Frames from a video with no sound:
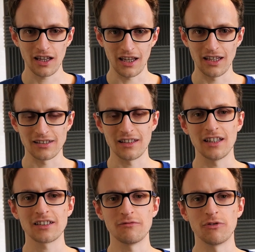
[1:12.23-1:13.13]
is
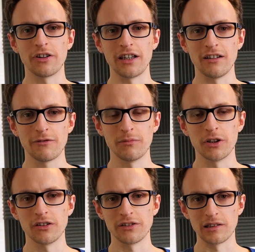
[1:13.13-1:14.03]
this right for
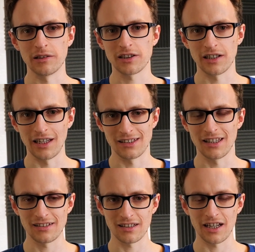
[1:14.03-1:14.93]
my ideal listener? Is
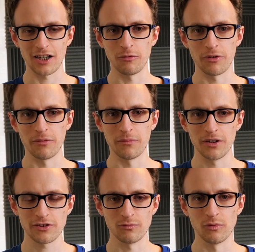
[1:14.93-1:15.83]
this going to help them
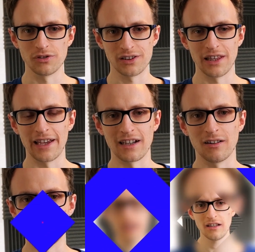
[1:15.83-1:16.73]
towards their
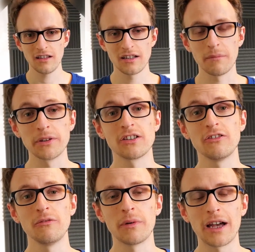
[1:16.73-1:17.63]
goals? Number
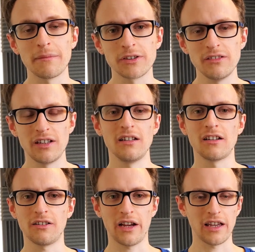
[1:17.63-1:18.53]
two, perhaps you
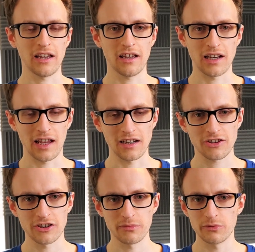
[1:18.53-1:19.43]
didn't create an
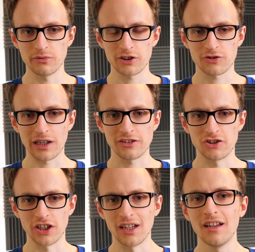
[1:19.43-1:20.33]
actionable
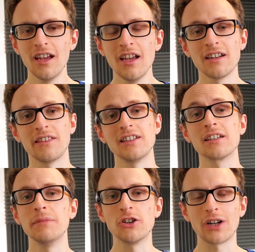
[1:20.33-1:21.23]
strategy. Now, this
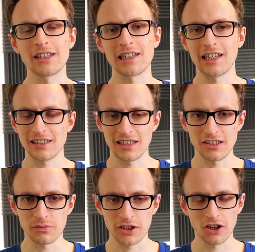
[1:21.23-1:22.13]
can be translated
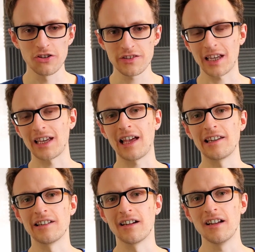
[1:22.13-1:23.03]
into a content
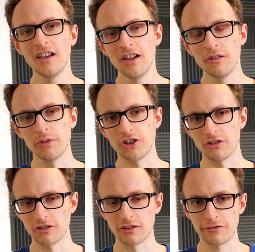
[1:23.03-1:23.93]
calendar, which
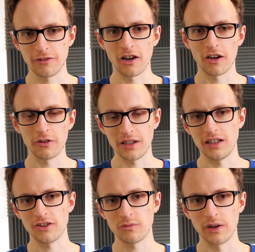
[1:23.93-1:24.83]
you're going to follow
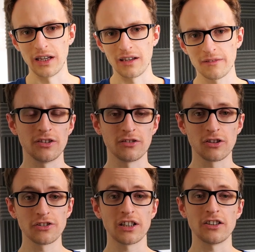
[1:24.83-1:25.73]
each week. So, your
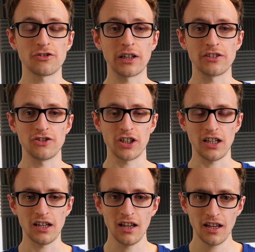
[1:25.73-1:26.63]
content
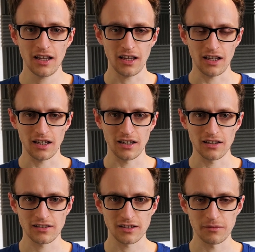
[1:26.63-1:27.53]
strategy
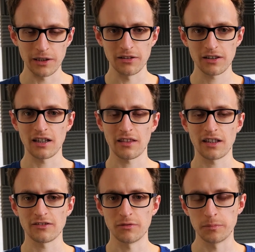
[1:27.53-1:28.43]
is going to be looking at
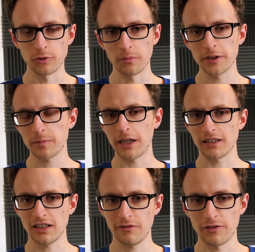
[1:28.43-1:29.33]
things from a broad
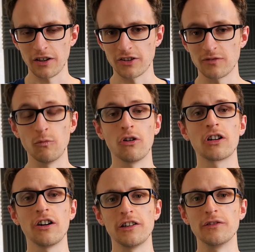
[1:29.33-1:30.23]
perspective, like just
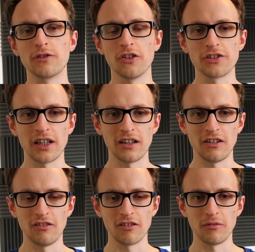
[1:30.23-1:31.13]
what kind of content
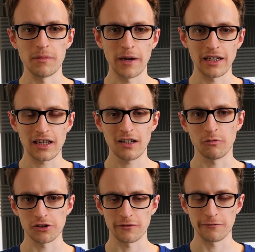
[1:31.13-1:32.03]
are you going to be making?
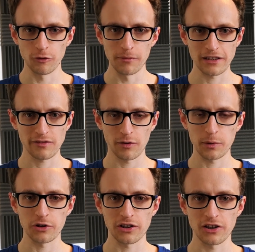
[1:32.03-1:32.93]
What's the format of your
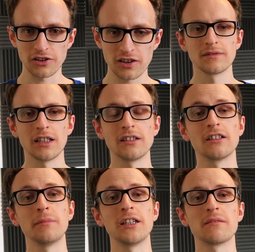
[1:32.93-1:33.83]
podcast? There are
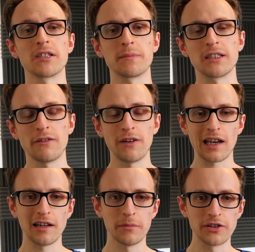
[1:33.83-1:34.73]
going to be some
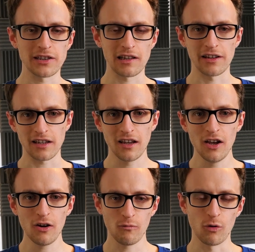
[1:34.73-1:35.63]
specific elements, like
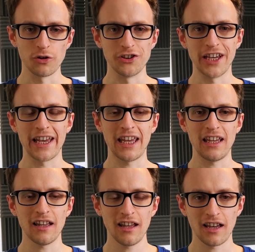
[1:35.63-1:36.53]
what
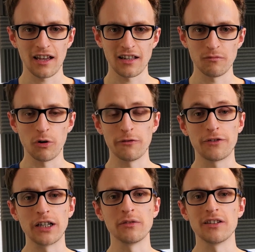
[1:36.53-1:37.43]
day and what
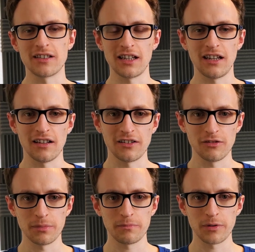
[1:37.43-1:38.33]
frequency are
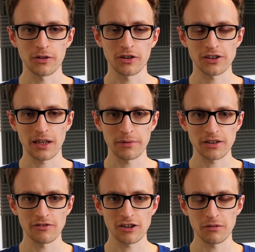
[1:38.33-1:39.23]
your podcast
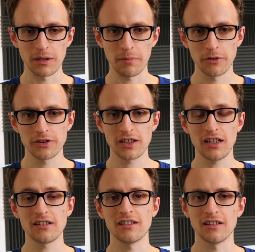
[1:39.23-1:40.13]
episodes going to be
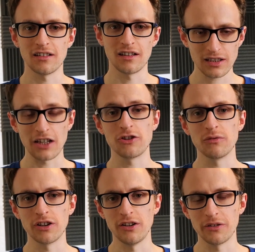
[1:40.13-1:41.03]
posted, a
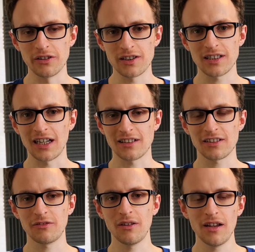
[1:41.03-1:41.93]
schedule that you can stick
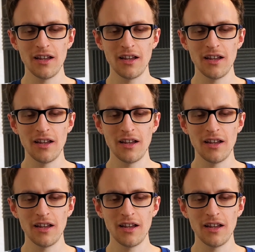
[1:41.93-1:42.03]
to